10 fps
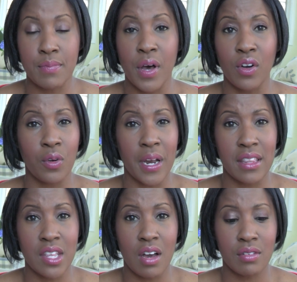smell
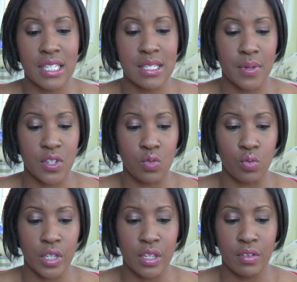great, though. It smells
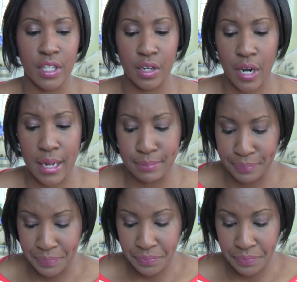really, really great.